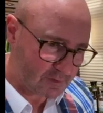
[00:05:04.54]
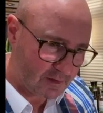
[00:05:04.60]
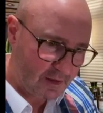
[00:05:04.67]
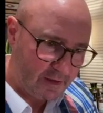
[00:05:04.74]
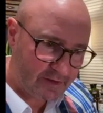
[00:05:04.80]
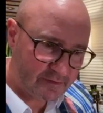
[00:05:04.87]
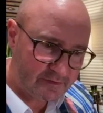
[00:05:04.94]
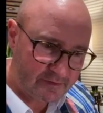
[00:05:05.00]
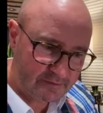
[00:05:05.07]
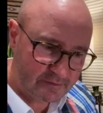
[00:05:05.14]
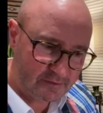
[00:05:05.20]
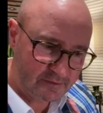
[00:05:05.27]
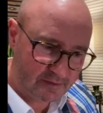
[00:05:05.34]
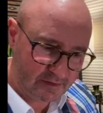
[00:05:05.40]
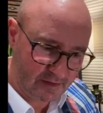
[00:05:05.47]
and
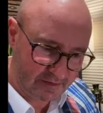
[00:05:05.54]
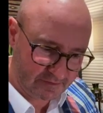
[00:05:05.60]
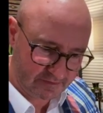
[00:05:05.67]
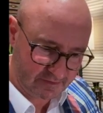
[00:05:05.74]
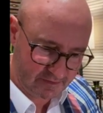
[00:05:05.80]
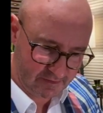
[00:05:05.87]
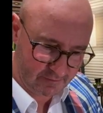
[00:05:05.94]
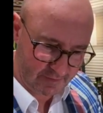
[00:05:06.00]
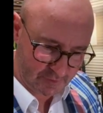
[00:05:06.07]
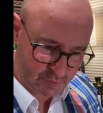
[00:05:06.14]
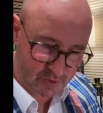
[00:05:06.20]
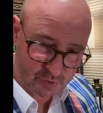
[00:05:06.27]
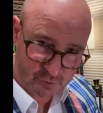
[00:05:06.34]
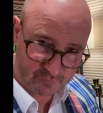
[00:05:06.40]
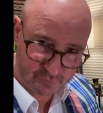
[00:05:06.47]
at uh, about
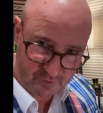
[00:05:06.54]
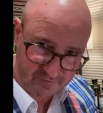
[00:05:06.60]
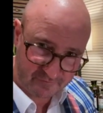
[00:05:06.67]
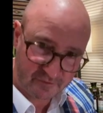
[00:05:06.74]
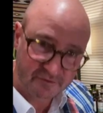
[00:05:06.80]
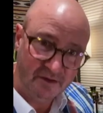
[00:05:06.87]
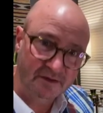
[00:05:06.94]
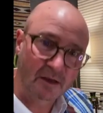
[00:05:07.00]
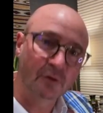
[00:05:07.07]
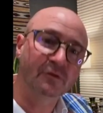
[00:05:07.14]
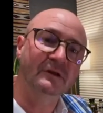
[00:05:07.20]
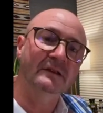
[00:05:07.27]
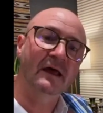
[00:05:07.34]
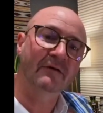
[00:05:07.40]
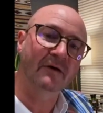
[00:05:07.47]
2012, 2013, they are
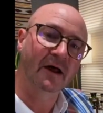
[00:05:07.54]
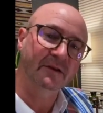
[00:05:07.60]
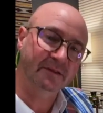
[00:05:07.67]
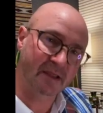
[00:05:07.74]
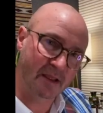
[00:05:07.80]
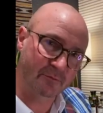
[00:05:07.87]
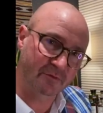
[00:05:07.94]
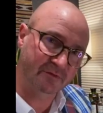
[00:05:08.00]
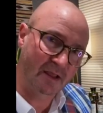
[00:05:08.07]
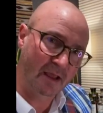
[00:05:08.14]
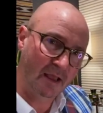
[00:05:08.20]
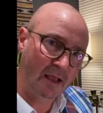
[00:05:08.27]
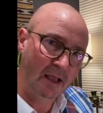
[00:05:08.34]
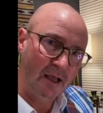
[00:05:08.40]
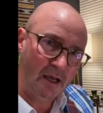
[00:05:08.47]
looking to have Hunt Canberra's
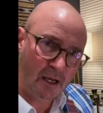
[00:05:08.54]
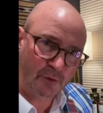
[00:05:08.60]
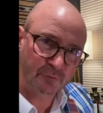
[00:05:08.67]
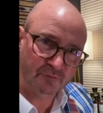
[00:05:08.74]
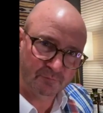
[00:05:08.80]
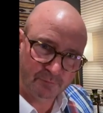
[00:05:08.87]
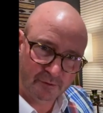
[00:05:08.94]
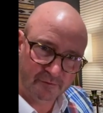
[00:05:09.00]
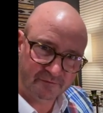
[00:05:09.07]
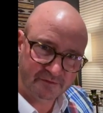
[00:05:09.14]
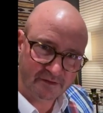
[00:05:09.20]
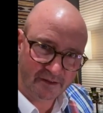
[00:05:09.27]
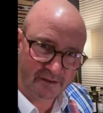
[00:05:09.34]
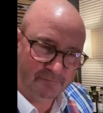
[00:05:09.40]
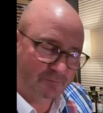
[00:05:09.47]
100th
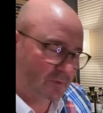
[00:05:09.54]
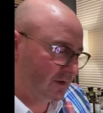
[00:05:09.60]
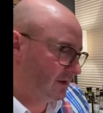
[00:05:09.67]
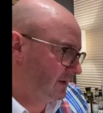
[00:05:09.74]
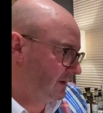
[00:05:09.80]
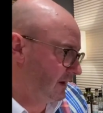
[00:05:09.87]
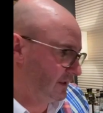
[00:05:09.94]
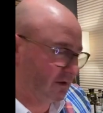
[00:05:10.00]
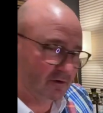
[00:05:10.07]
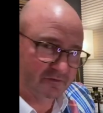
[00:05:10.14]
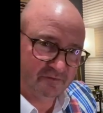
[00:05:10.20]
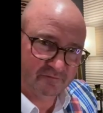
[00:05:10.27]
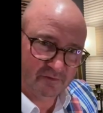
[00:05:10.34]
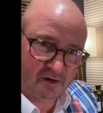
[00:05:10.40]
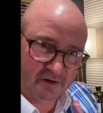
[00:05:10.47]
birthday. And I was
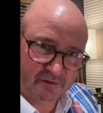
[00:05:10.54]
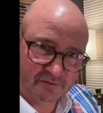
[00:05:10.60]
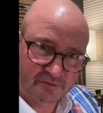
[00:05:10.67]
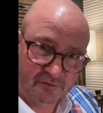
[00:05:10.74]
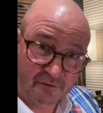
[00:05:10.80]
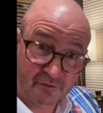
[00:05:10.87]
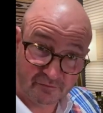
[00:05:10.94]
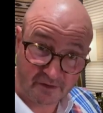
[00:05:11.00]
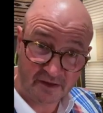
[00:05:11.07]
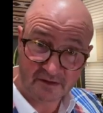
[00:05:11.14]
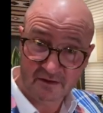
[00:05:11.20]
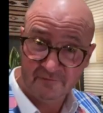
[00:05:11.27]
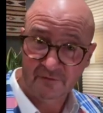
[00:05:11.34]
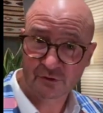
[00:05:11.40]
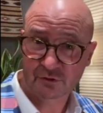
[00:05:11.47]
invited to create
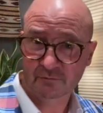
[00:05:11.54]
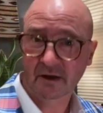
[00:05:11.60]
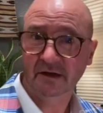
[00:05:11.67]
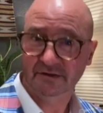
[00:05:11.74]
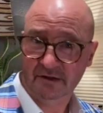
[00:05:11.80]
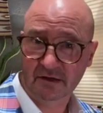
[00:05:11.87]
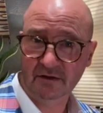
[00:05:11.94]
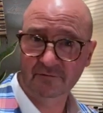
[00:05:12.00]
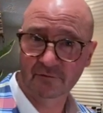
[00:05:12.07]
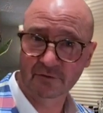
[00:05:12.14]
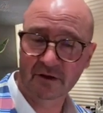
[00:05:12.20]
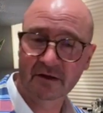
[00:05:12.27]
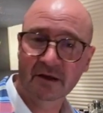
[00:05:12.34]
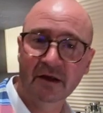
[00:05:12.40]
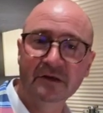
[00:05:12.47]
the official martini for
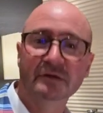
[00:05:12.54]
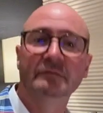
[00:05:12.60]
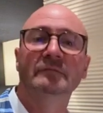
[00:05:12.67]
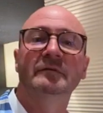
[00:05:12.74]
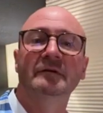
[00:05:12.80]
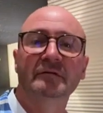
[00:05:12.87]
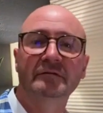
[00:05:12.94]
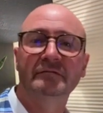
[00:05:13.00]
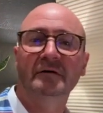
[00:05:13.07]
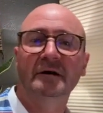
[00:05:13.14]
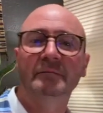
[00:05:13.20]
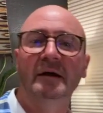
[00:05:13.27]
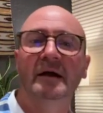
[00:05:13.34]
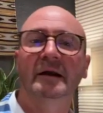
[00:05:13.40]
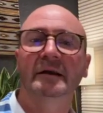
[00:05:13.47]
the occasion. So it's right up
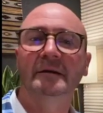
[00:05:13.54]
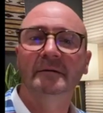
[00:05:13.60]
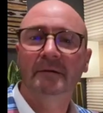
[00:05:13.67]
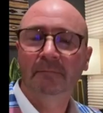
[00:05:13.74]
my alley.